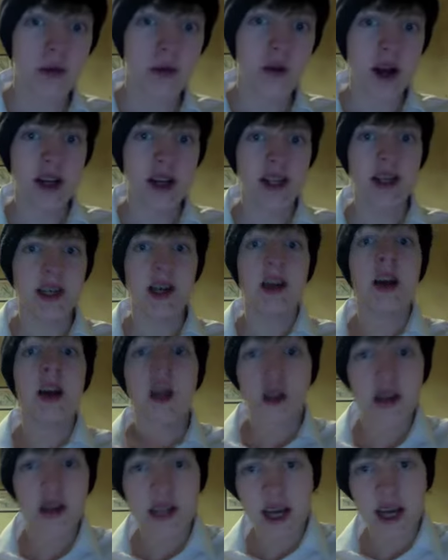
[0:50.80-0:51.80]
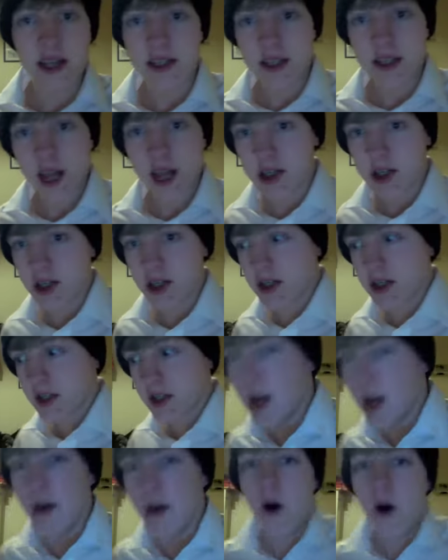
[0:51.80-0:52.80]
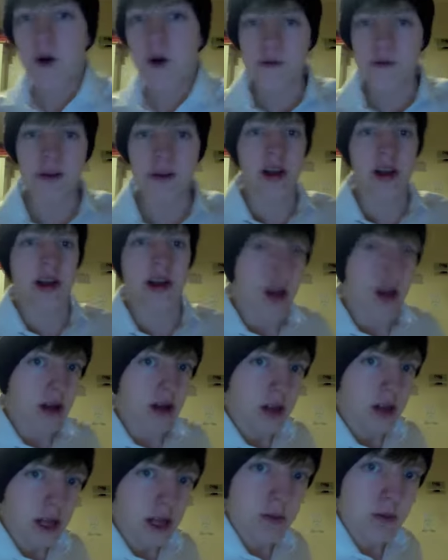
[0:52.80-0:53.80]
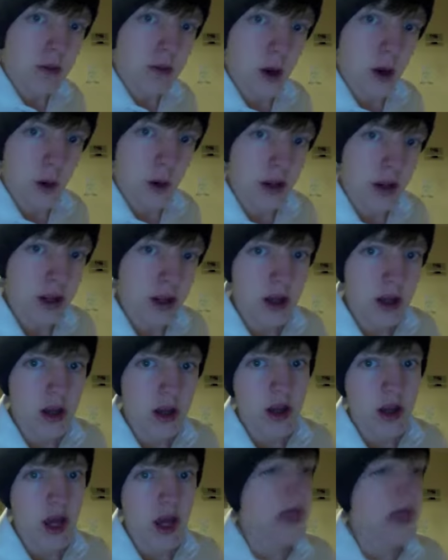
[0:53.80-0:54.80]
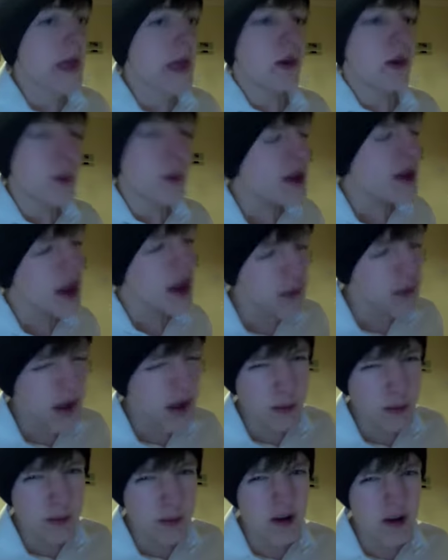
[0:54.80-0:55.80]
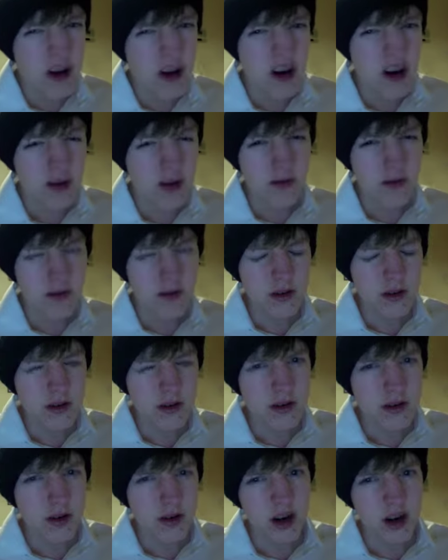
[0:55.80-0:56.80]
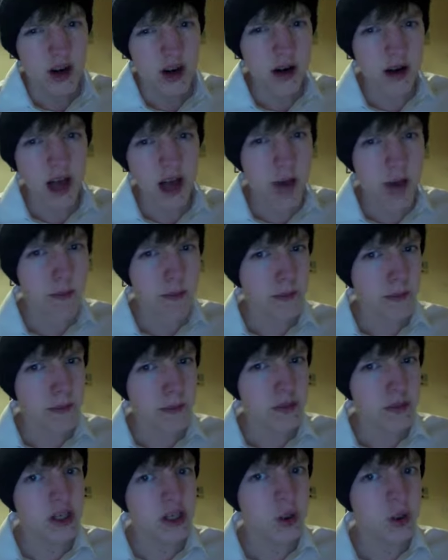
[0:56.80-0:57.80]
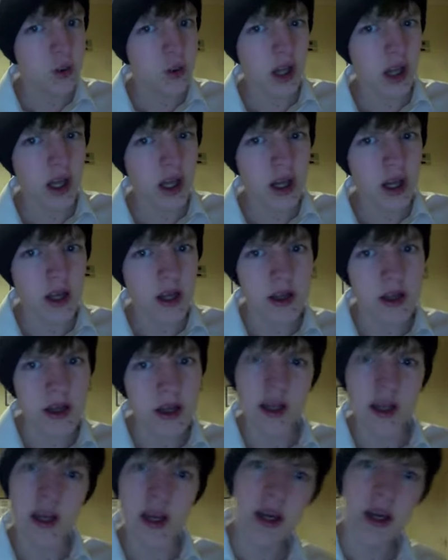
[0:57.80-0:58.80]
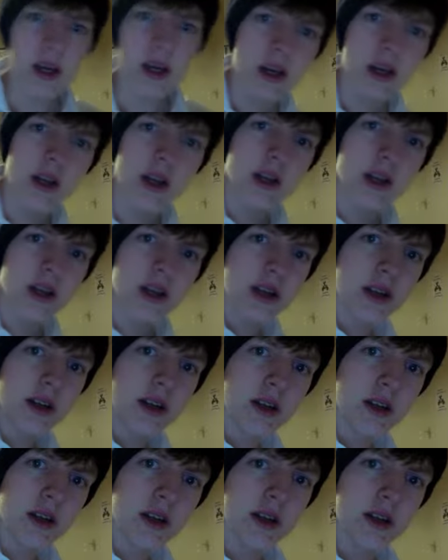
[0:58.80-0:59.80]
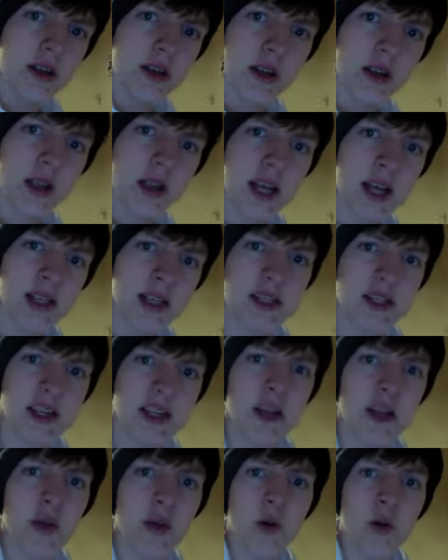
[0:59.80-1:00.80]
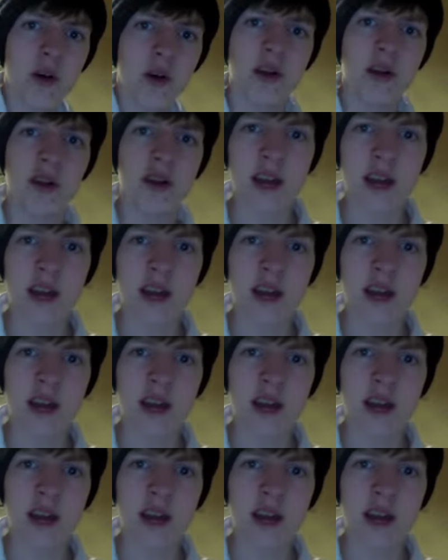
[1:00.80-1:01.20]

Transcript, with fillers: writing another 10 sketches. Hopefully that'll keep going, and there will be a bit of a gap between the last 10th one and the